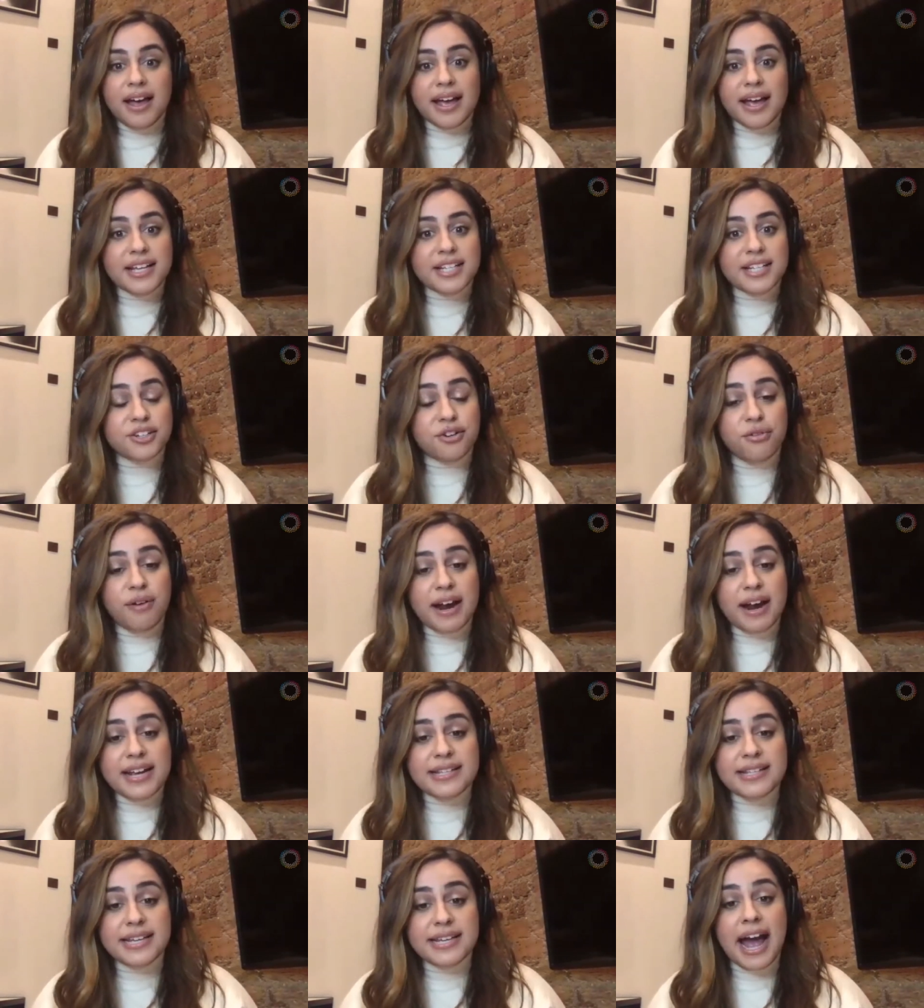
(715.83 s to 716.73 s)
it's
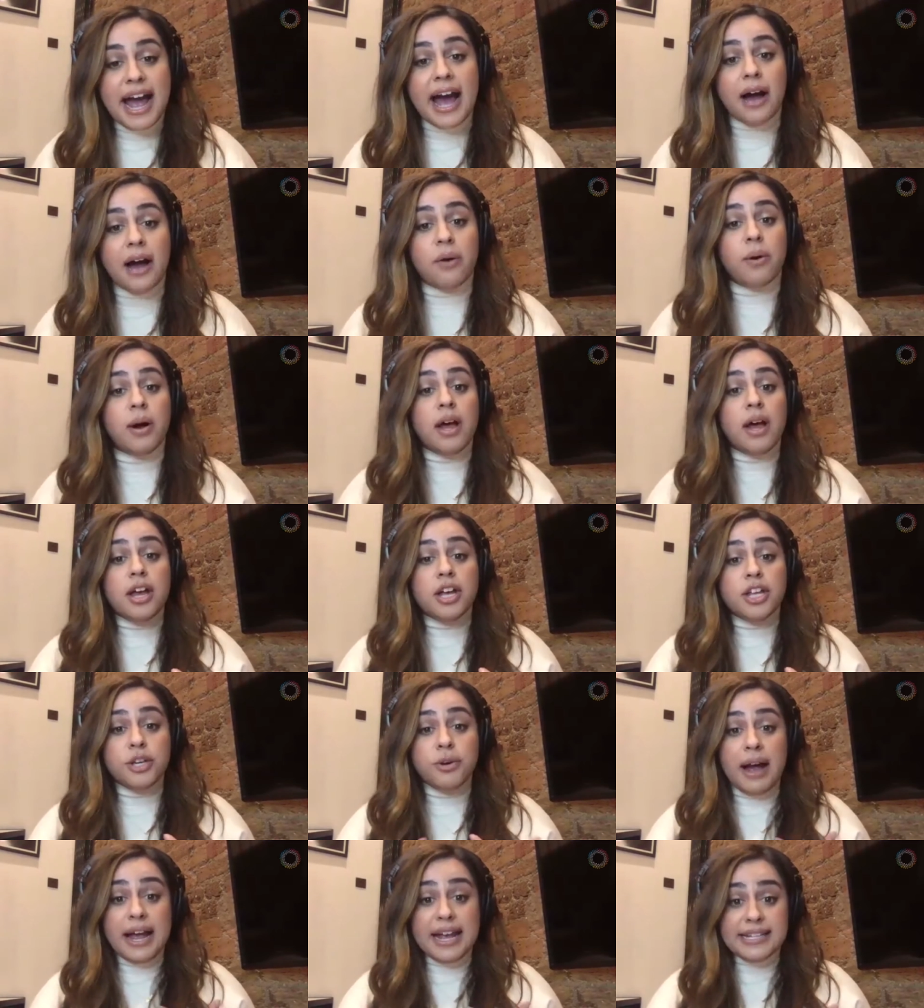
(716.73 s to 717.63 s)
crazy how
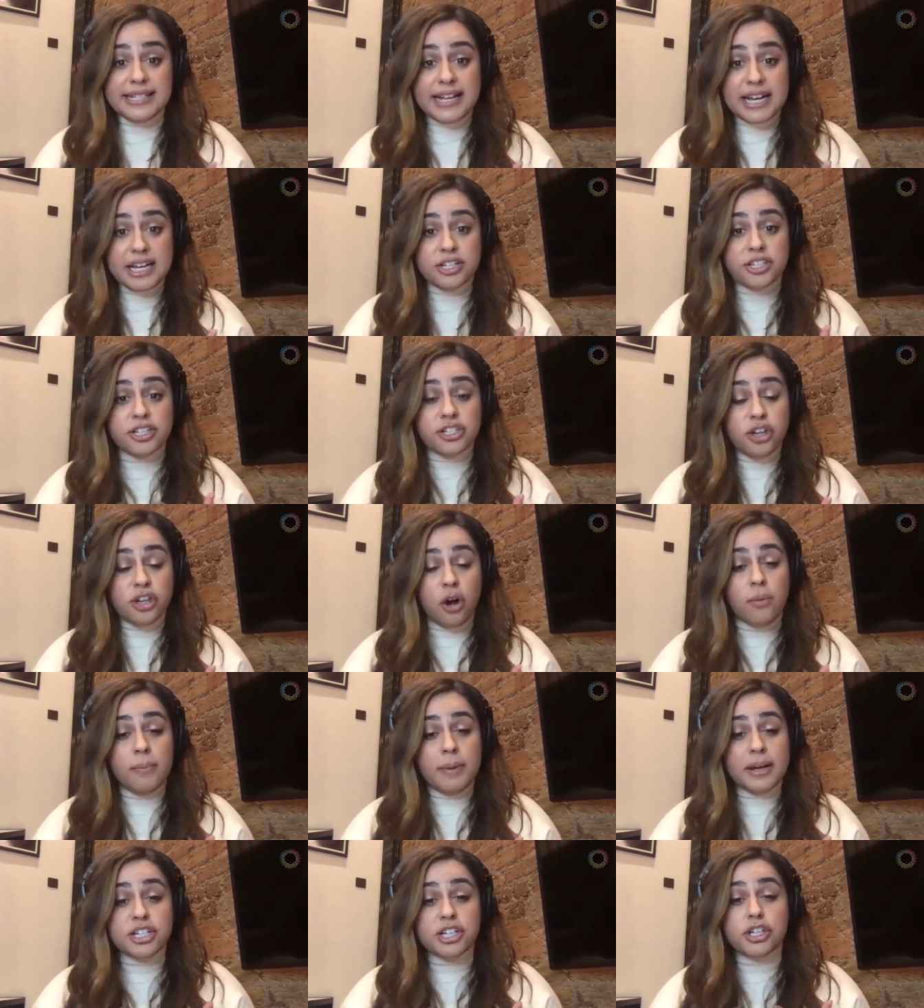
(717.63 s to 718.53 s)
it takes so
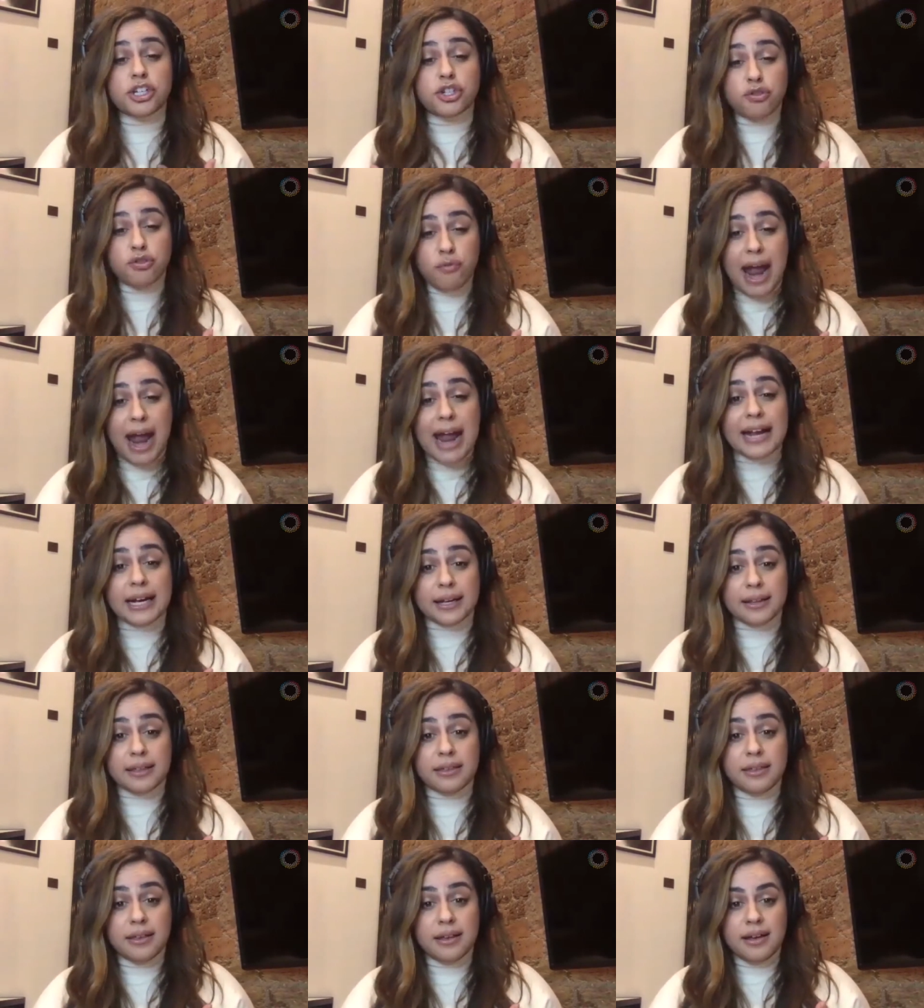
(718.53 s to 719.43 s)
much
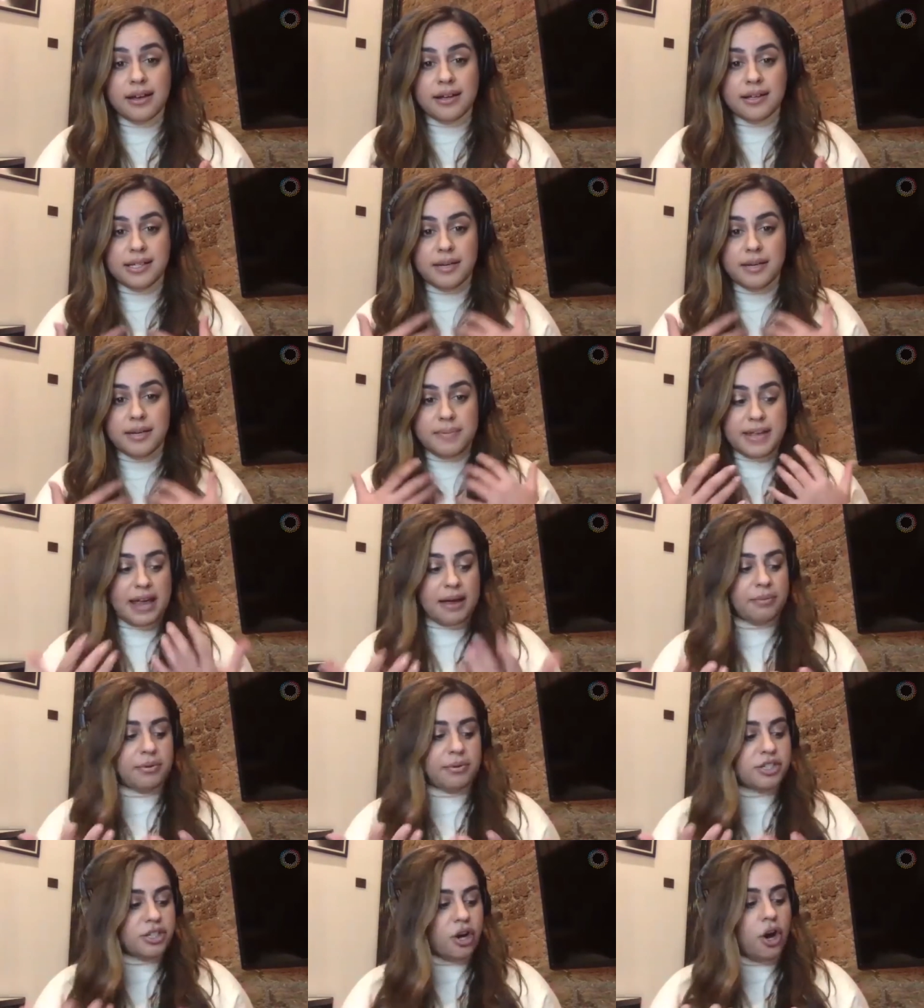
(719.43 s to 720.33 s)
strength to be
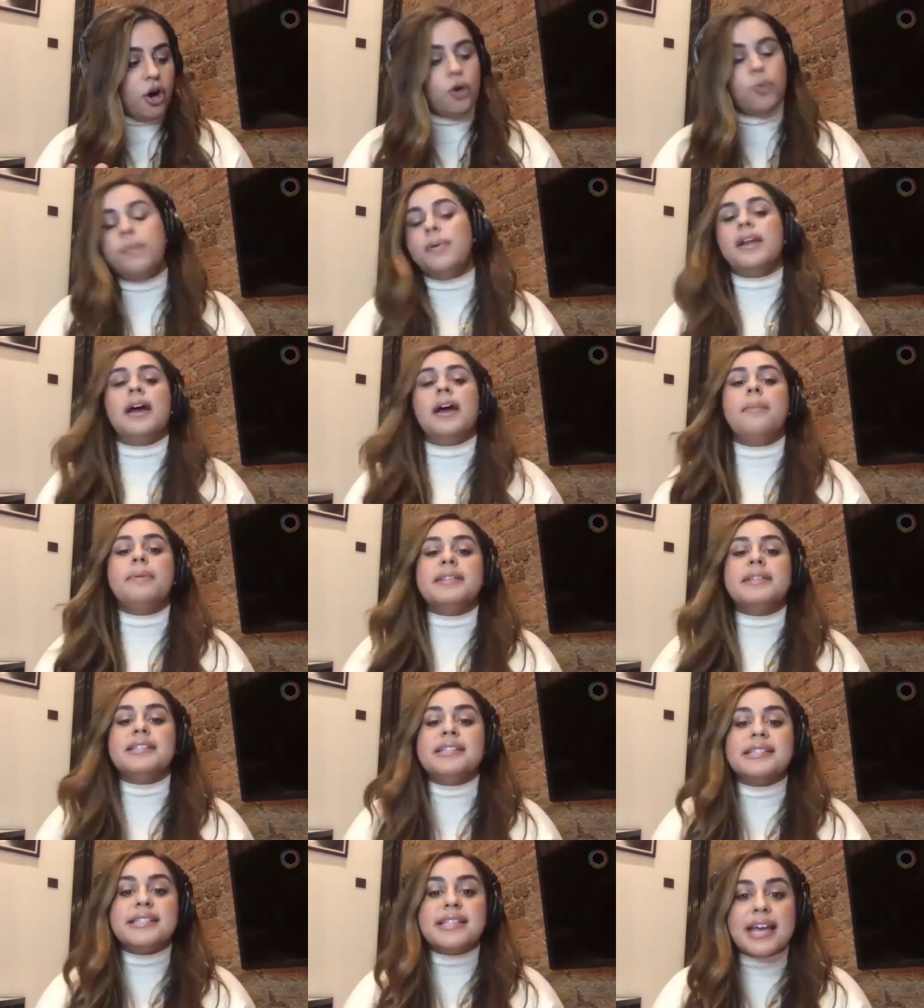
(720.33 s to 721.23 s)
able to open up and
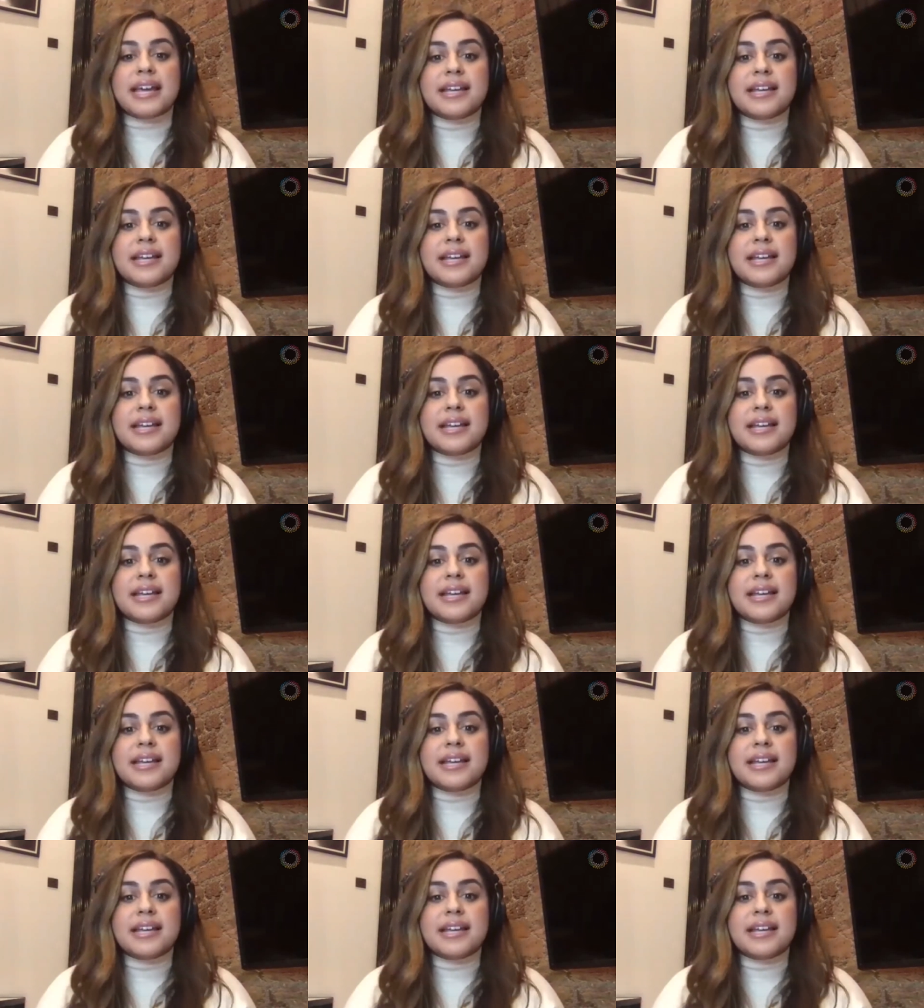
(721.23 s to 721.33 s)
say